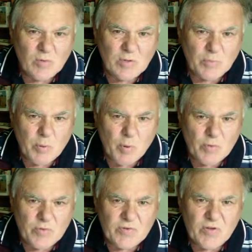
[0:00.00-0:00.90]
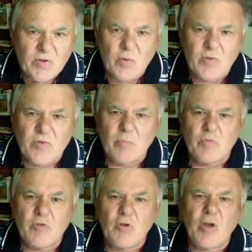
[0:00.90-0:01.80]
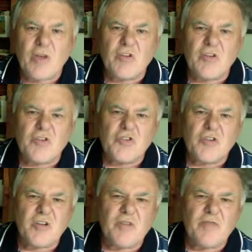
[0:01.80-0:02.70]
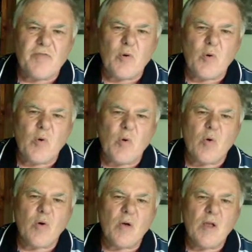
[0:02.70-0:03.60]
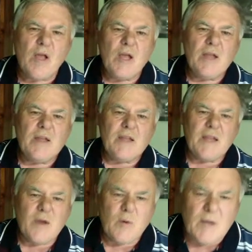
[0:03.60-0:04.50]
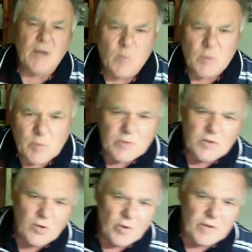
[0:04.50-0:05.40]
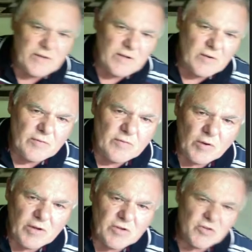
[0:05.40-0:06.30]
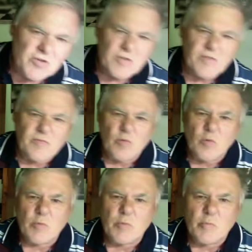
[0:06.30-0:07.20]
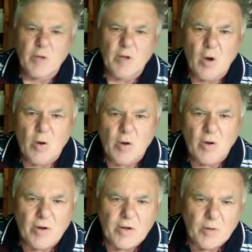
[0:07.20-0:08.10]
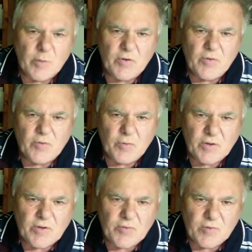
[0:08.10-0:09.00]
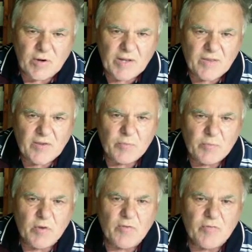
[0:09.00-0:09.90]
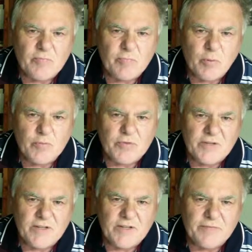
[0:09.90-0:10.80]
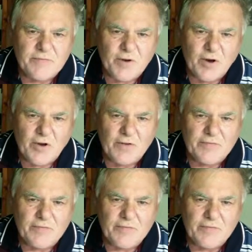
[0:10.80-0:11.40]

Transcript: the pawns. Oh, he's got knight to g4. Now, I wonder what the idea of knight to g4 would be. Oh, I know what he's doing. He's threatening this move, pawn to e5.